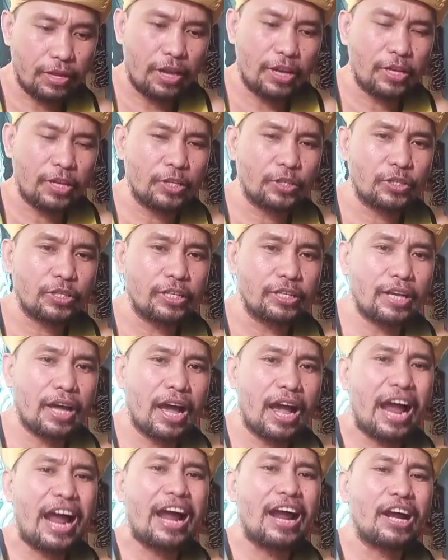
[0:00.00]
Days are
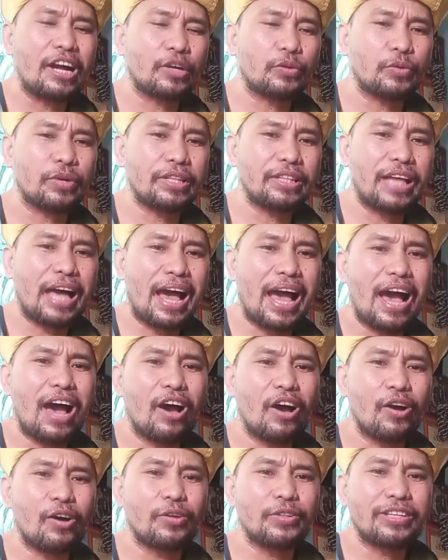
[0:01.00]
dark
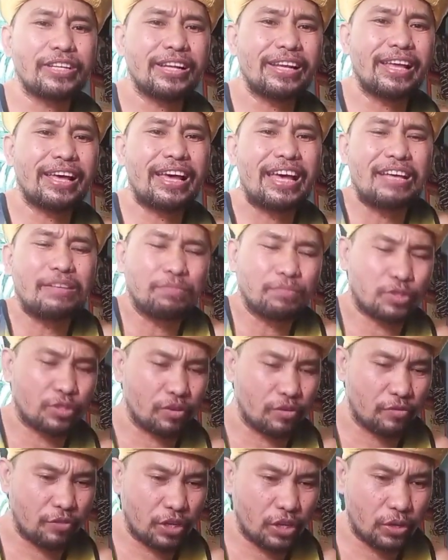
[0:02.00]
without the
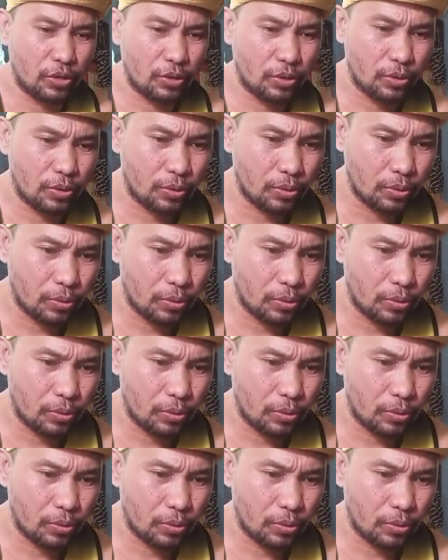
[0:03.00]
glimpse of you.